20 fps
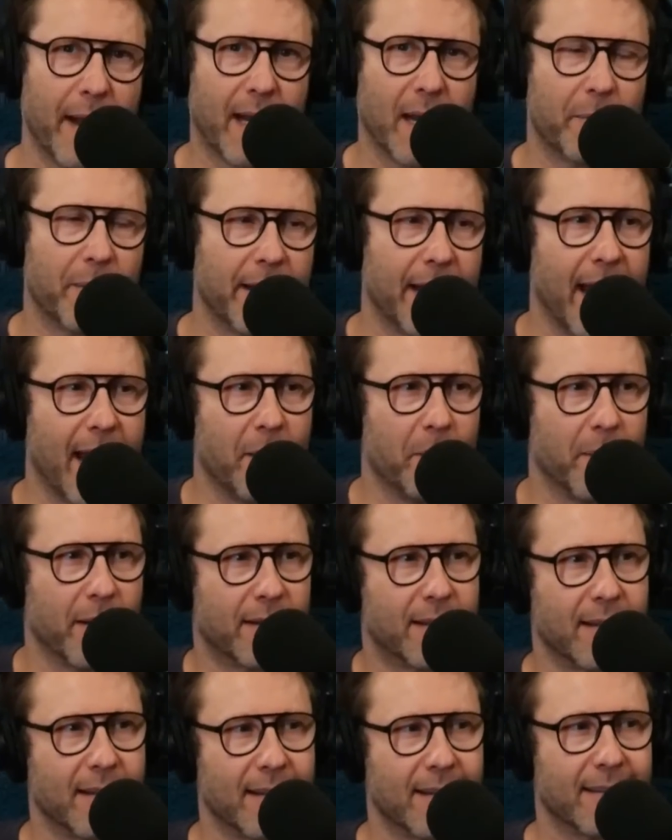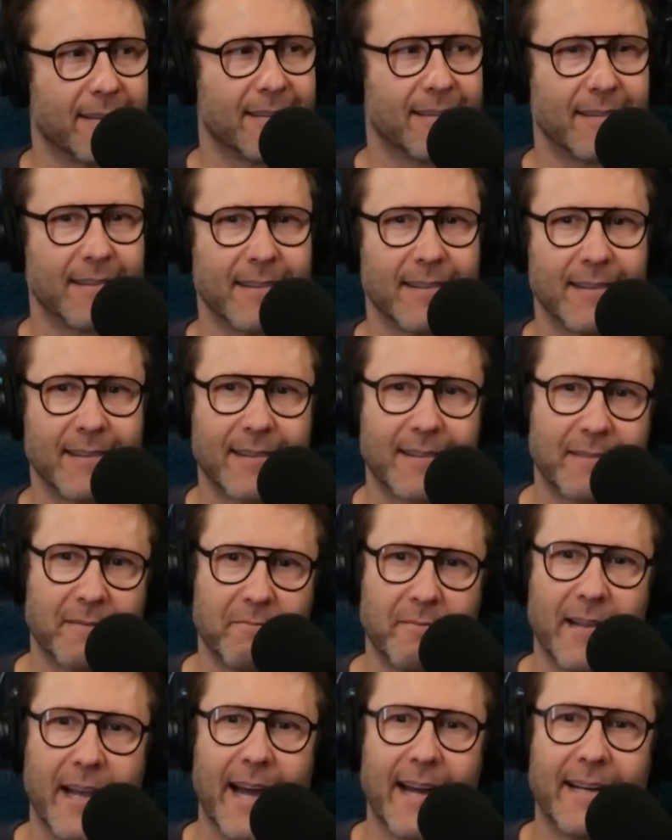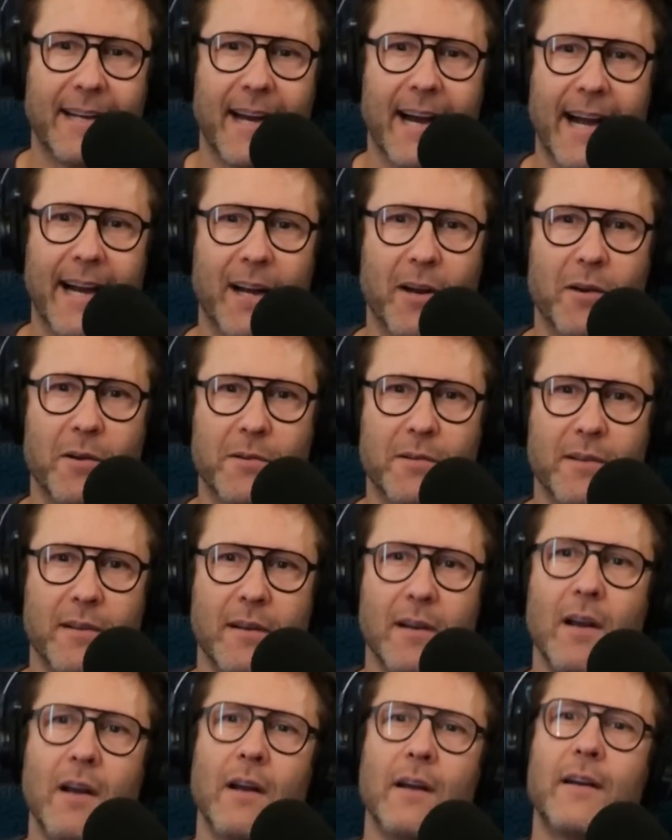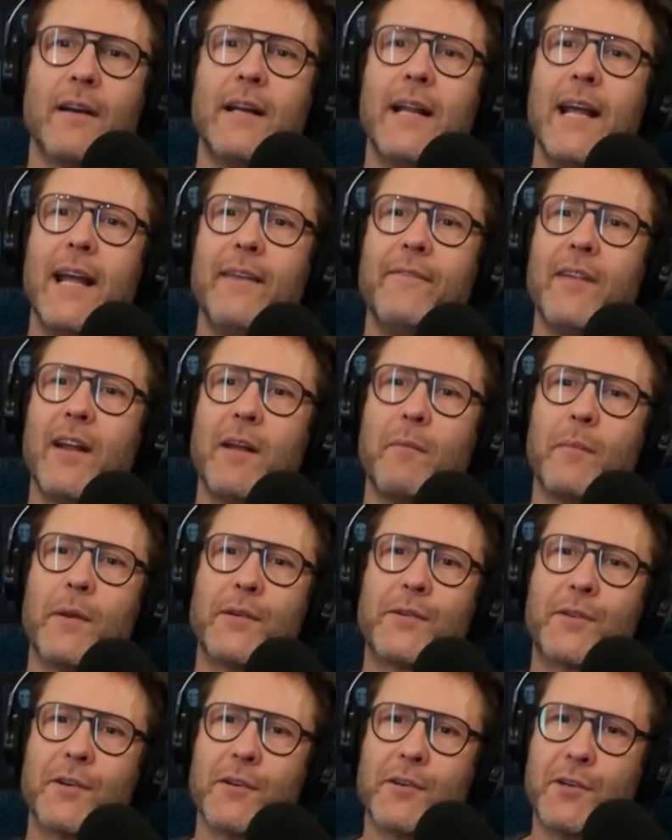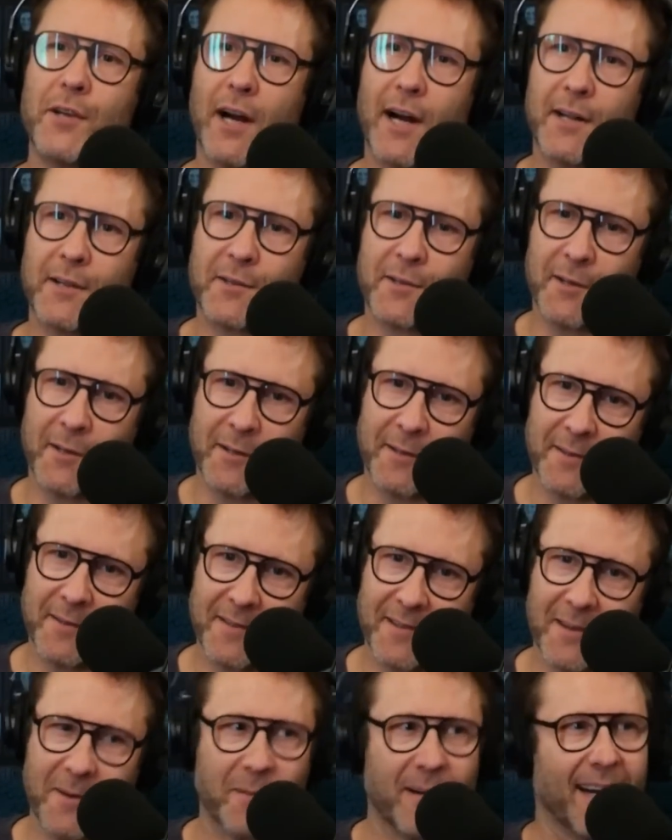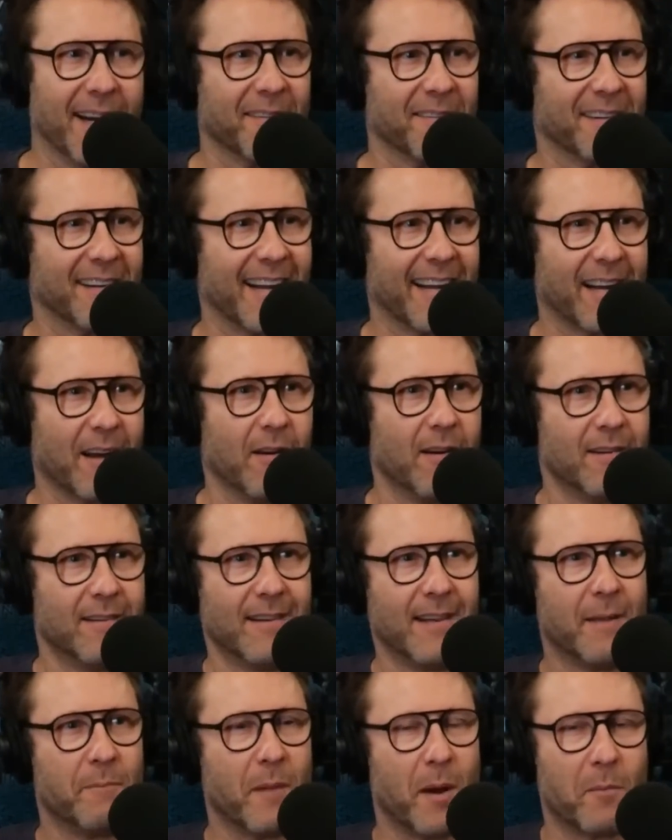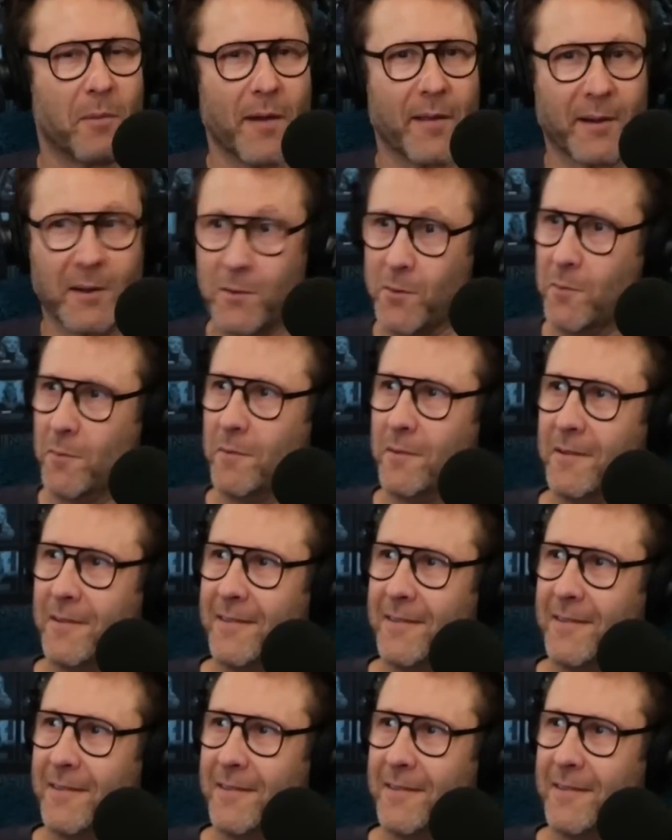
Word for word: make up a name, but the head guy goes, "Good evening, Mr. Johnson," or whatever. And I go, and my brother goes,